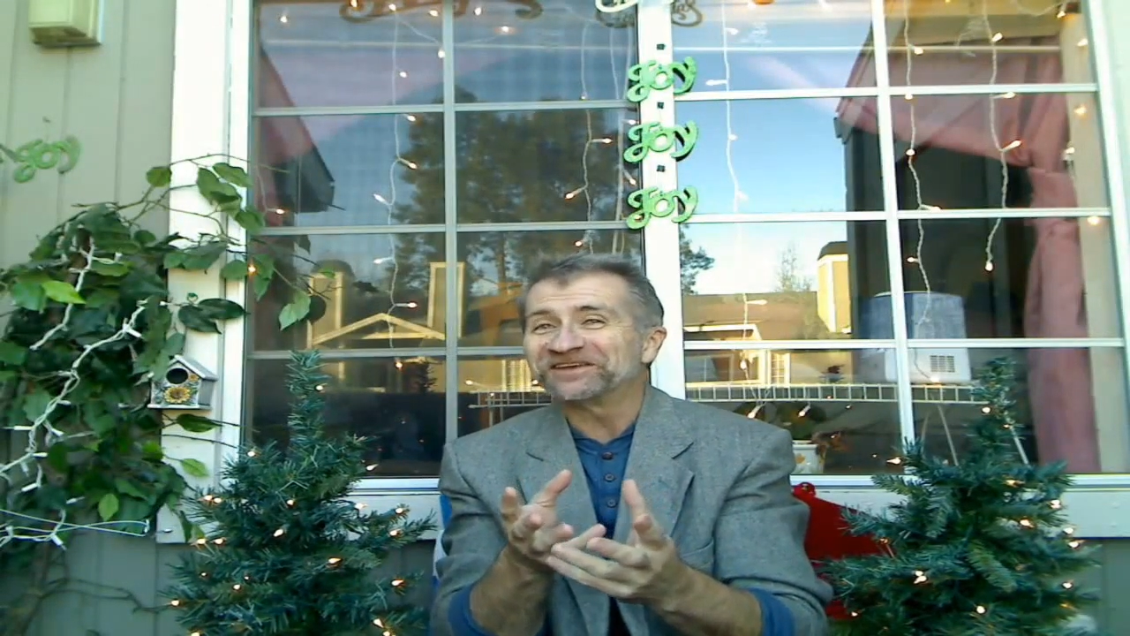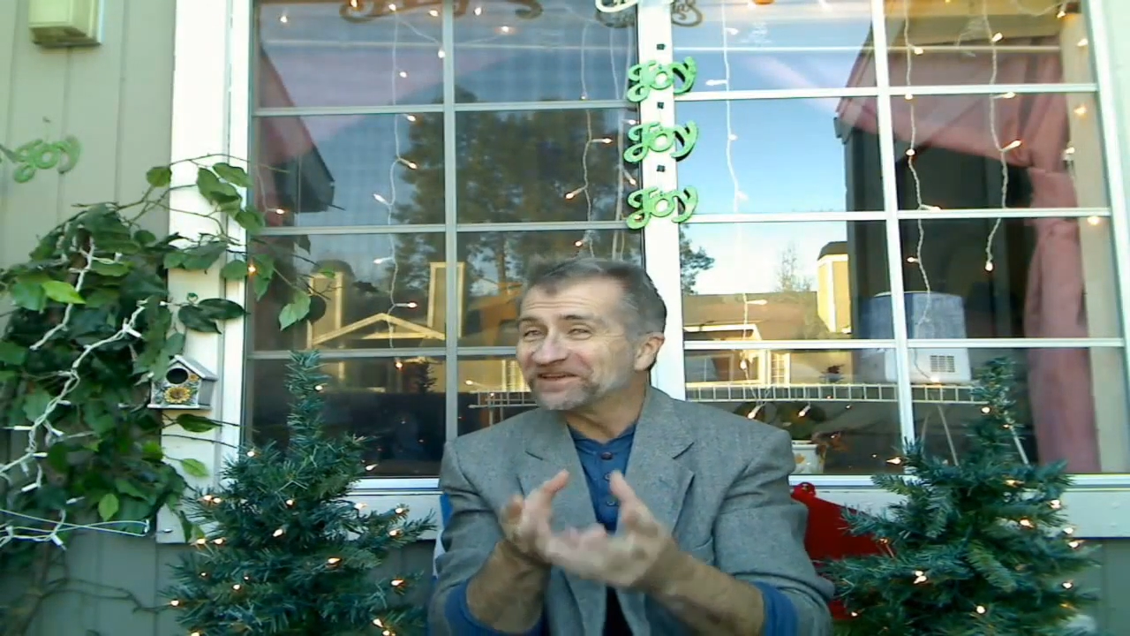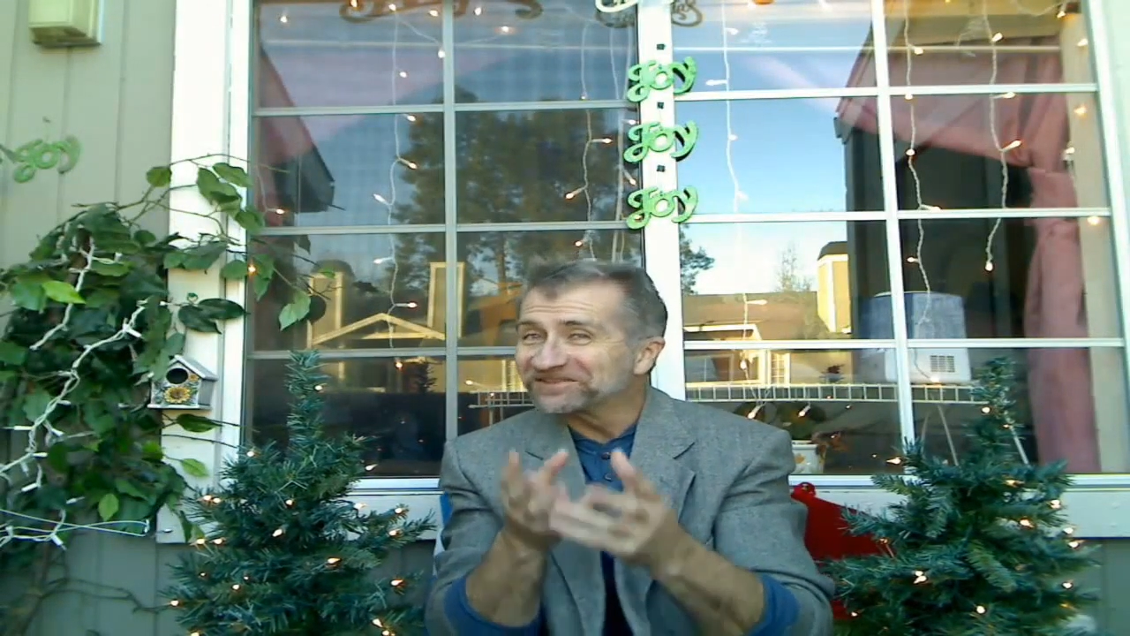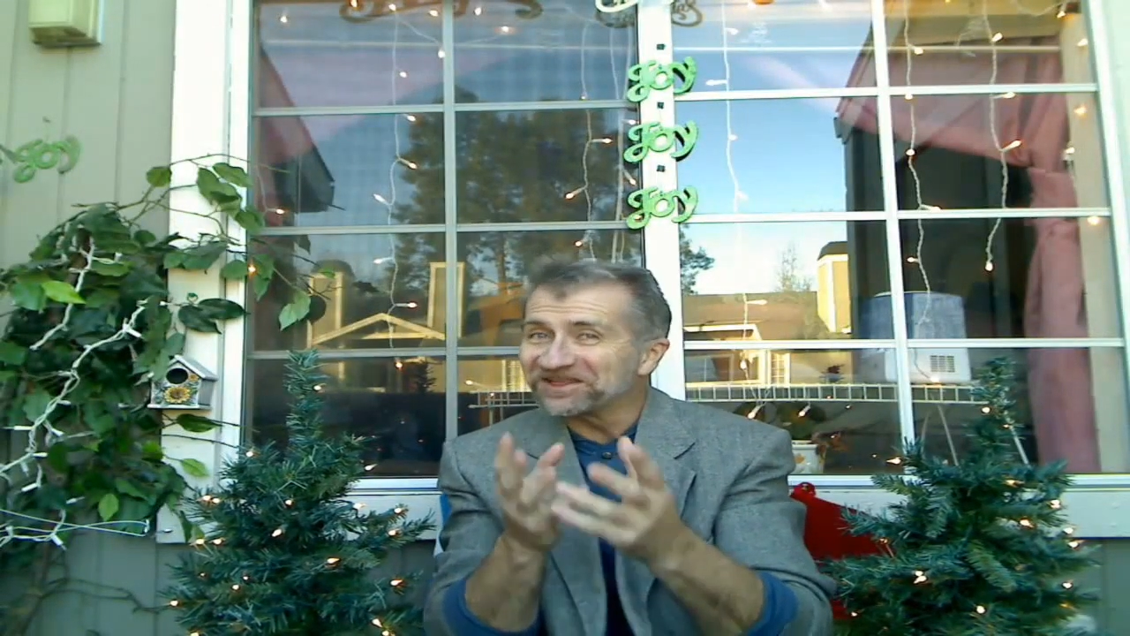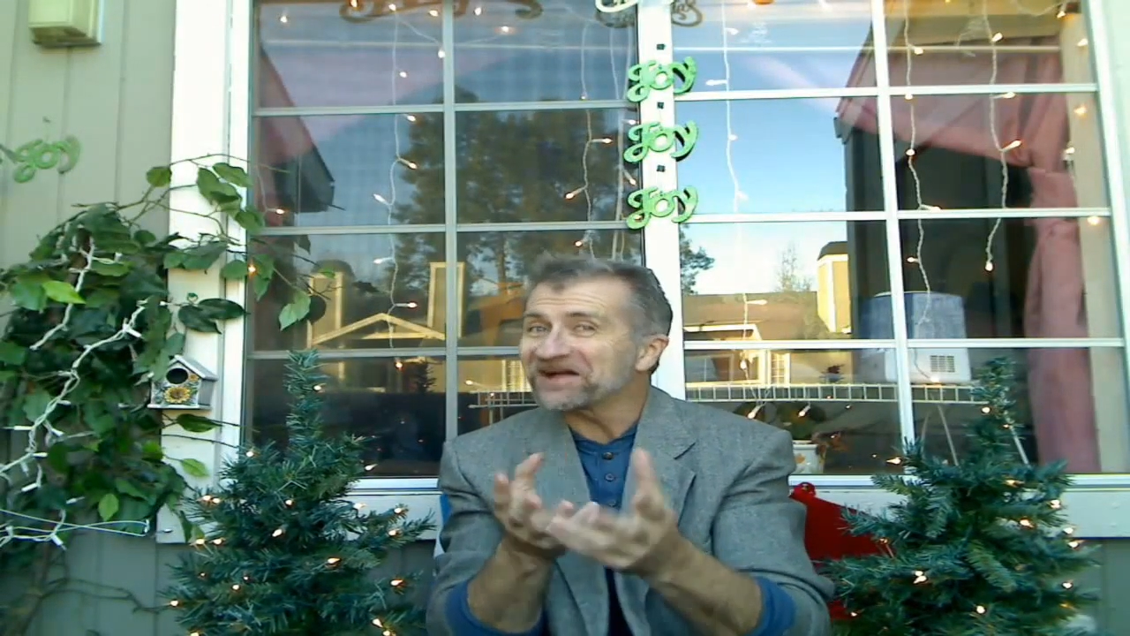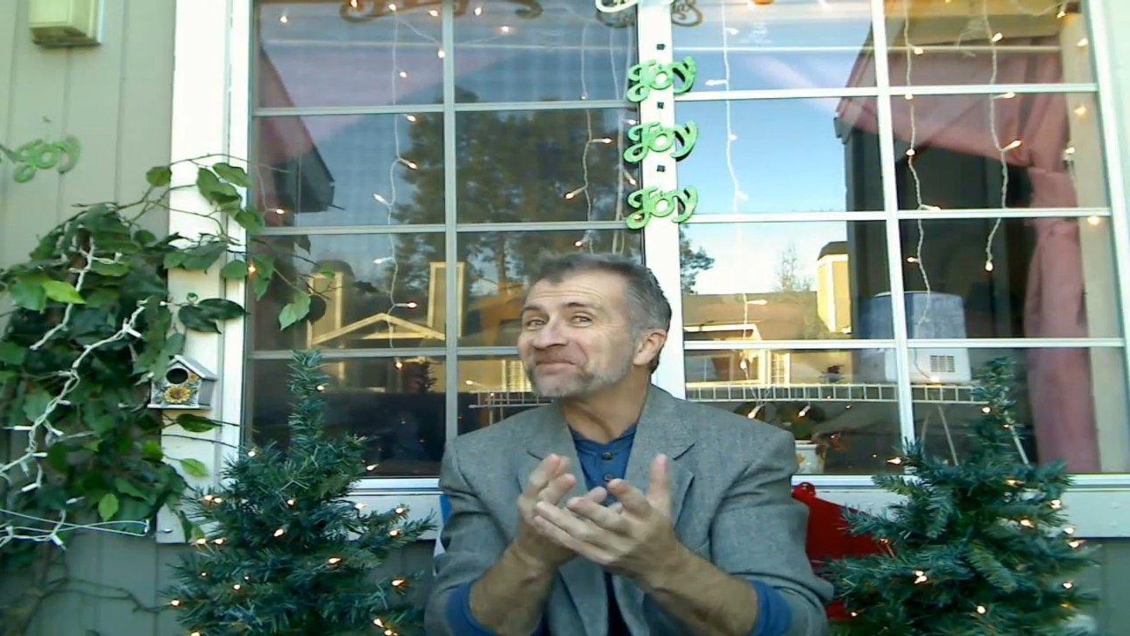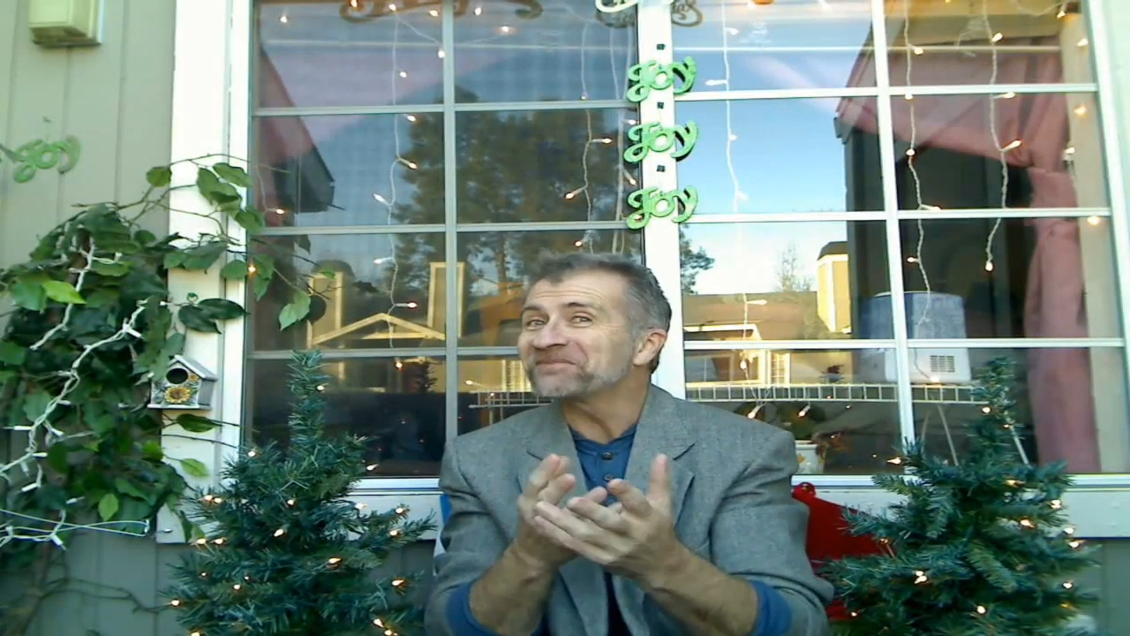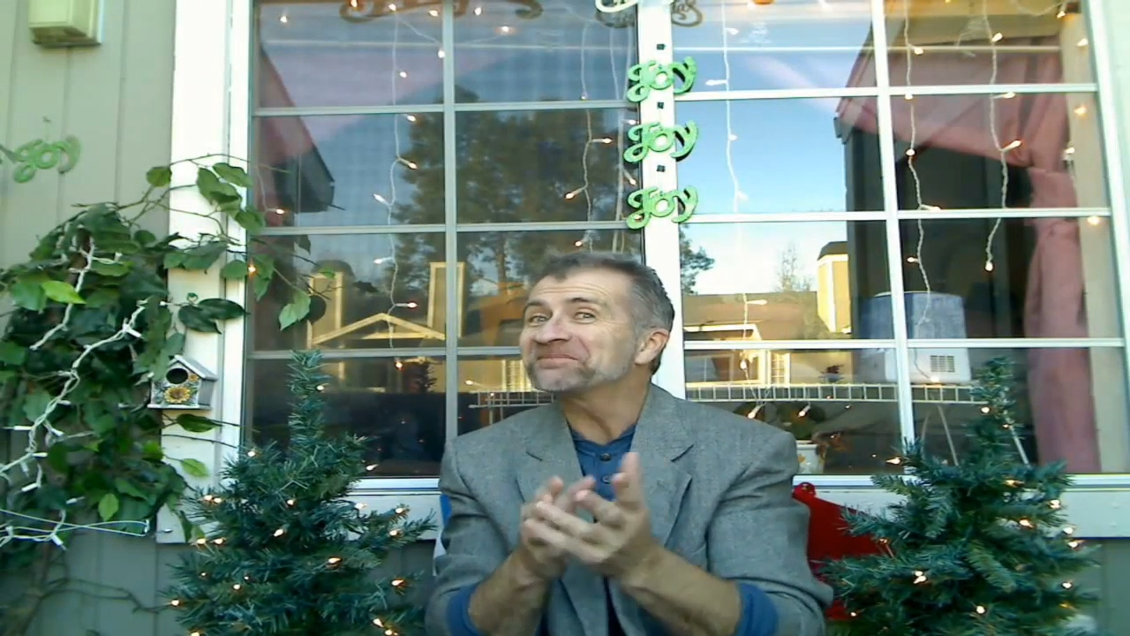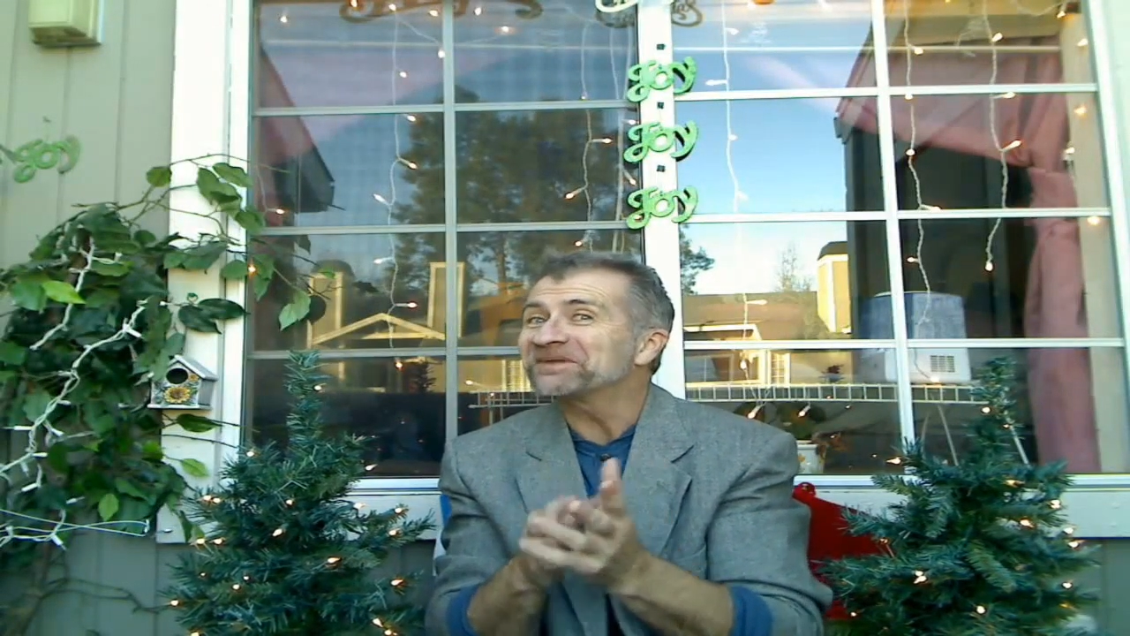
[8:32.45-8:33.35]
is not my